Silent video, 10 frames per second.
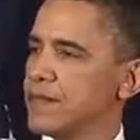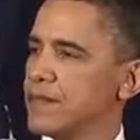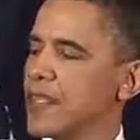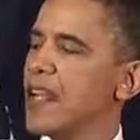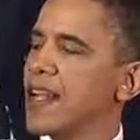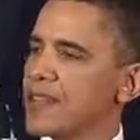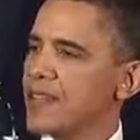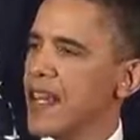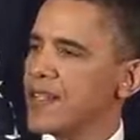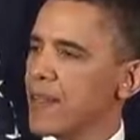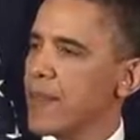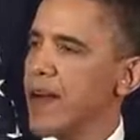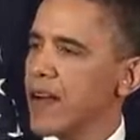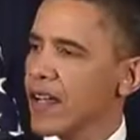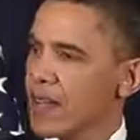The United States of
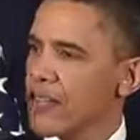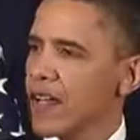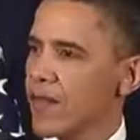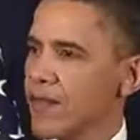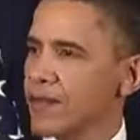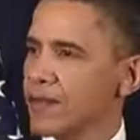America is different.